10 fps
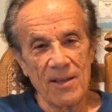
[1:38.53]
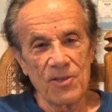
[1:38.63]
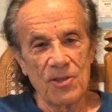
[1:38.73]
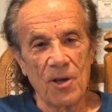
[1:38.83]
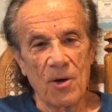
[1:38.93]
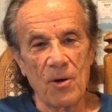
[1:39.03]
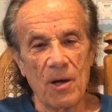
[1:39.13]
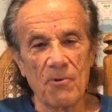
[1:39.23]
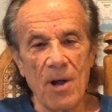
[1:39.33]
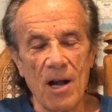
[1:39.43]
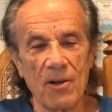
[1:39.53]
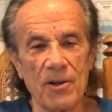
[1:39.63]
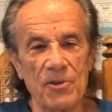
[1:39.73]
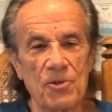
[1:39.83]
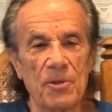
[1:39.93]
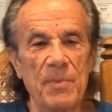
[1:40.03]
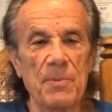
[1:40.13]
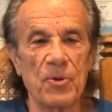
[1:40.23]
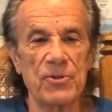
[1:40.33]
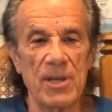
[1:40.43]
So a rocker should be
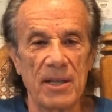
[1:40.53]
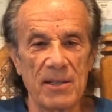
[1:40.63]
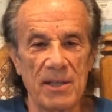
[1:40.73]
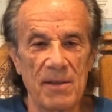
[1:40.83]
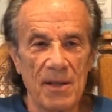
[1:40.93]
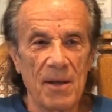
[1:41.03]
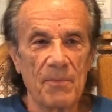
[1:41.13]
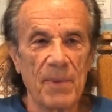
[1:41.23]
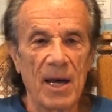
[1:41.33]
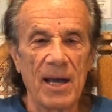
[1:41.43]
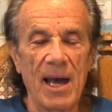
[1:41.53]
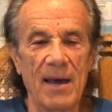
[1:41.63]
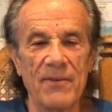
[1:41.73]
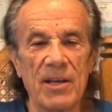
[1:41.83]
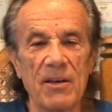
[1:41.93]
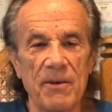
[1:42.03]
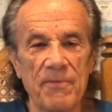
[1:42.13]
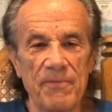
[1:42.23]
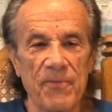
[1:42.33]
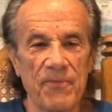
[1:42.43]
presented by having a
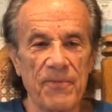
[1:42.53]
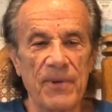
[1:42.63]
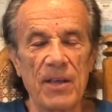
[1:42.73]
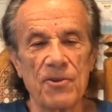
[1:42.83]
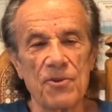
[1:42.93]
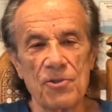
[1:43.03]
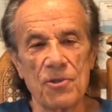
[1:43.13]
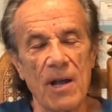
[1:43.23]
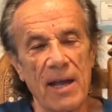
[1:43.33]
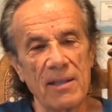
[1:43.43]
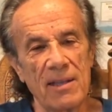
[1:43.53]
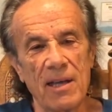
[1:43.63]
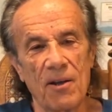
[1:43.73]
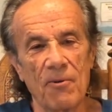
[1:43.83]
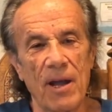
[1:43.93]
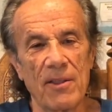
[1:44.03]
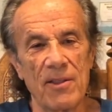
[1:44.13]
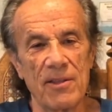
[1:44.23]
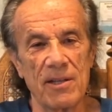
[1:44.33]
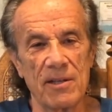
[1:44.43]
Fender Strat there
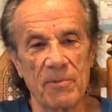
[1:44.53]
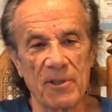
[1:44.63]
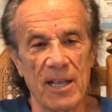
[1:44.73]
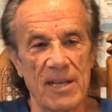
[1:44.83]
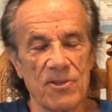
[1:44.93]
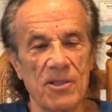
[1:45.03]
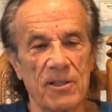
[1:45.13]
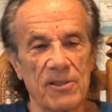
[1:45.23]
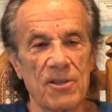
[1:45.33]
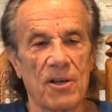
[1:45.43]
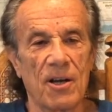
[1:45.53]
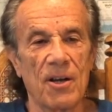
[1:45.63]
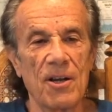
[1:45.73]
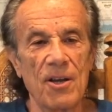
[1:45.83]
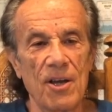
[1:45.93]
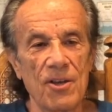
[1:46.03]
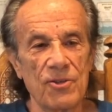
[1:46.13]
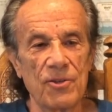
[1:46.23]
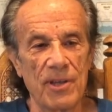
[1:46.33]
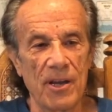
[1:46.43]
rather than a classical guitar.
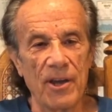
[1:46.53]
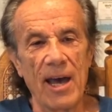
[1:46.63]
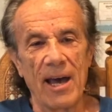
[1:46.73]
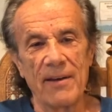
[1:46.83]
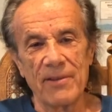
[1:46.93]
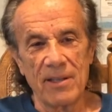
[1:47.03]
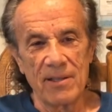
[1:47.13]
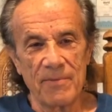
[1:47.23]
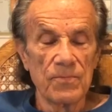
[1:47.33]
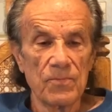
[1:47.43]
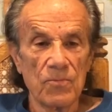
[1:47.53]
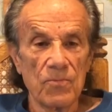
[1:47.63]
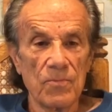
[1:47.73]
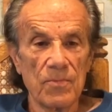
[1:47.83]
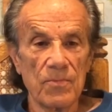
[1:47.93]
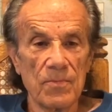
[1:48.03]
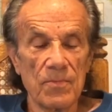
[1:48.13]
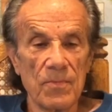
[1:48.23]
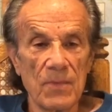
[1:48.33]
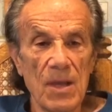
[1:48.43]
So there you have it.
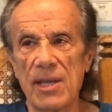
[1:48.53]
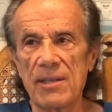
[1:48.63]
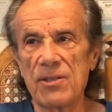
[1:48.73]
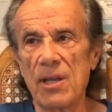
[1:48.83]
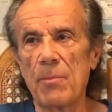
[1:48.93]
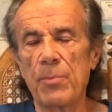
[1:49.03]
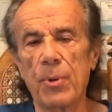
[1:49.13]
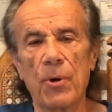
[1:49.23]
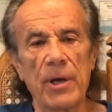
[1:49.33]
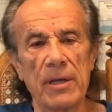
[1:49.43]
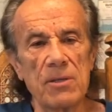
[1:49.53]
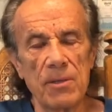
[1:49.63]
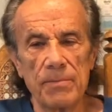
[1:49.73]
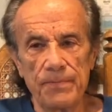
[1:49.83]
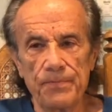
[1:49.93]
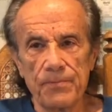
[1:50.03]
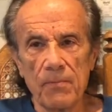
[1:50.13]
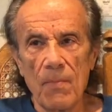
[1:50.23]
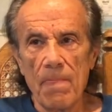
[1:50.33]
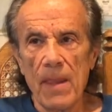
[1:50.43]
At some point,
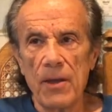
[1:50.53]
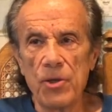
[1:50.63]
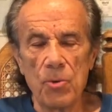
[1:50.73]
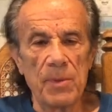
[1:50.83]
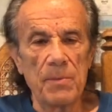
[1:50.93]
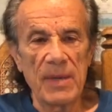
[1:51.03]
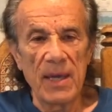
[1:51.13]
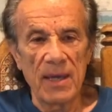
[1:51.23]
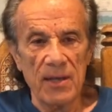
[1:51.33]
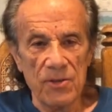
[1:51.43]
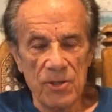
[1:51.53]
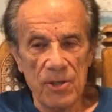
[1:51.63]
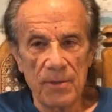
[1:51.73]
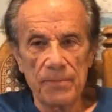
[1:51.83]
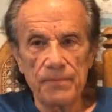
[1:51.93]
human beings